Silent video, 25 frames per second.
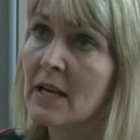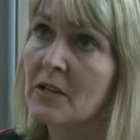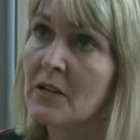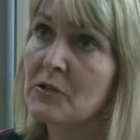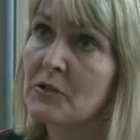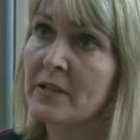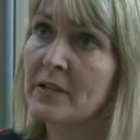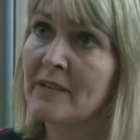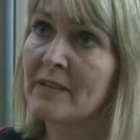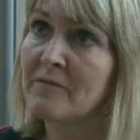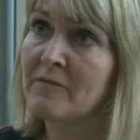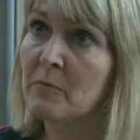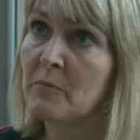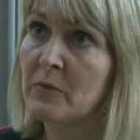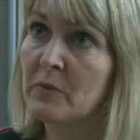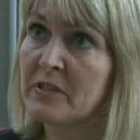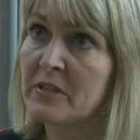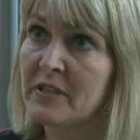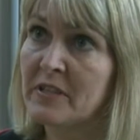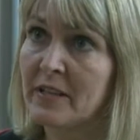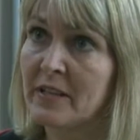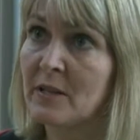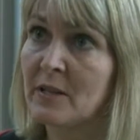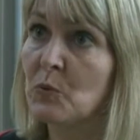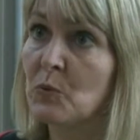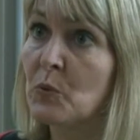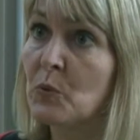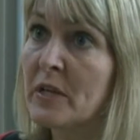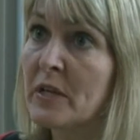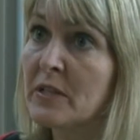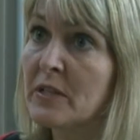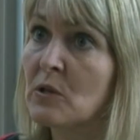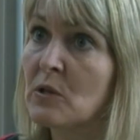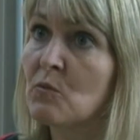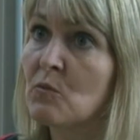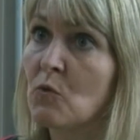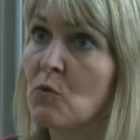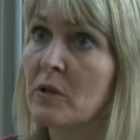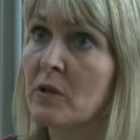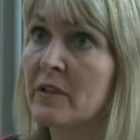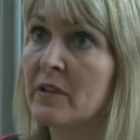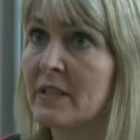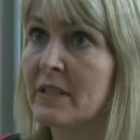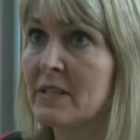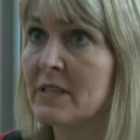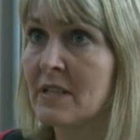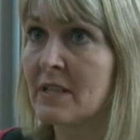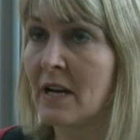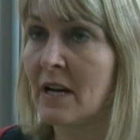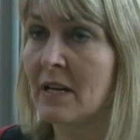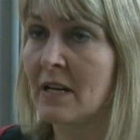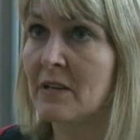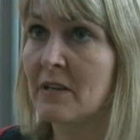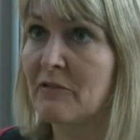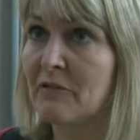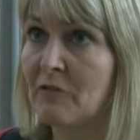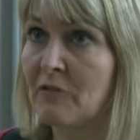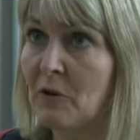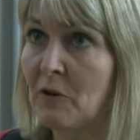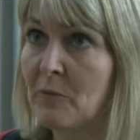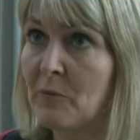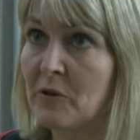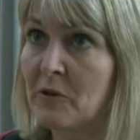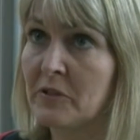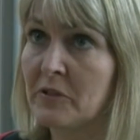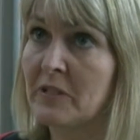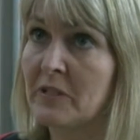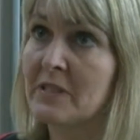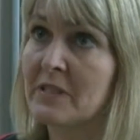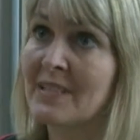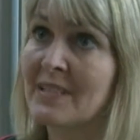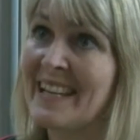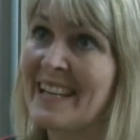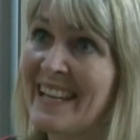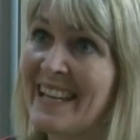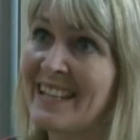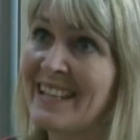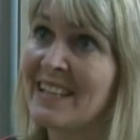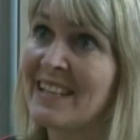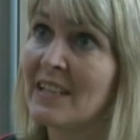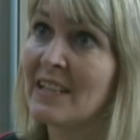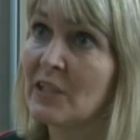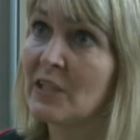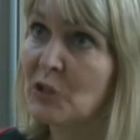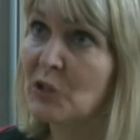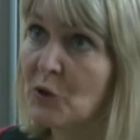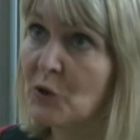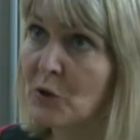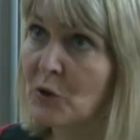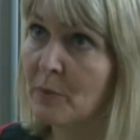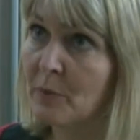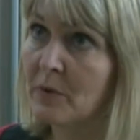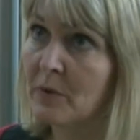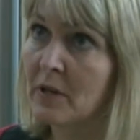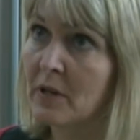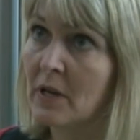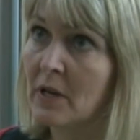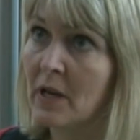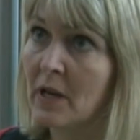So therefore we said we don't want these kind of fur products in Europe.